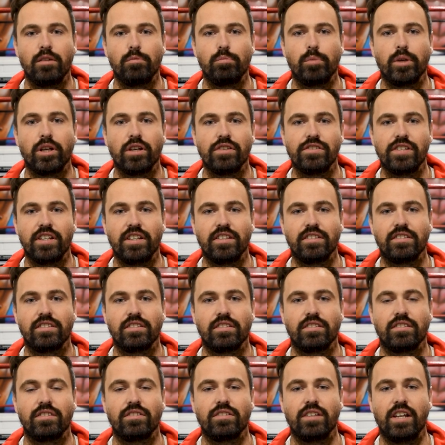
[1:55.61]
because
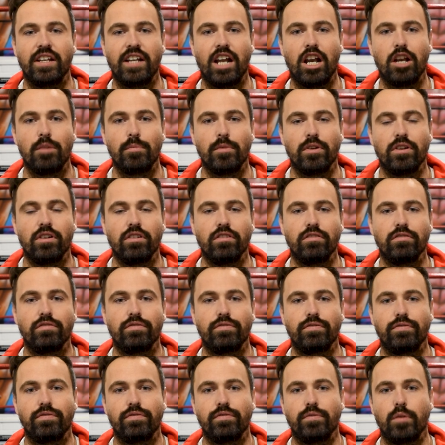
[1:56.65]
it's an element
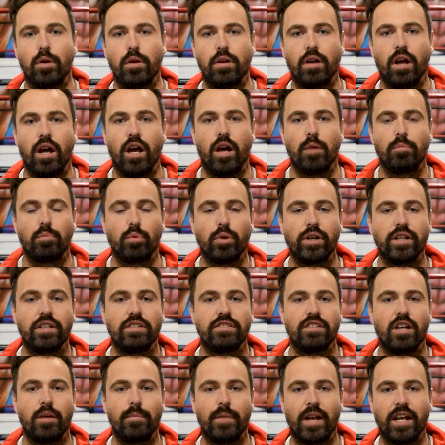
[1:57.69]
of uh,
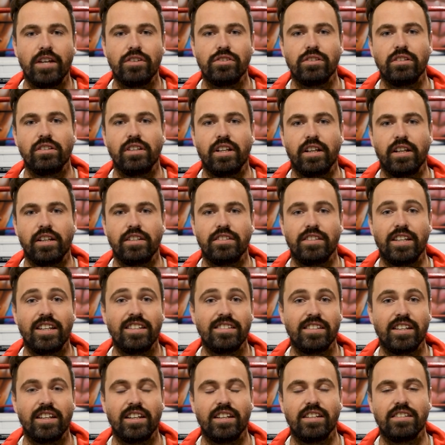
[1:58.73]
predetermination that it's
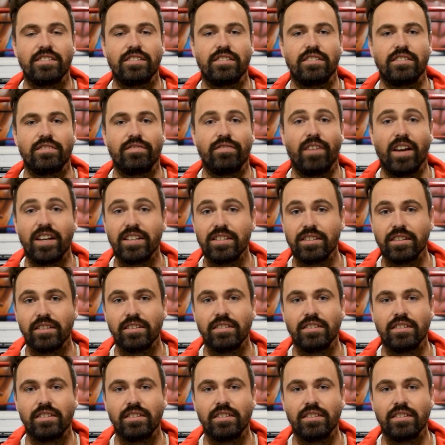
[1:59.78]
easy and it's fake,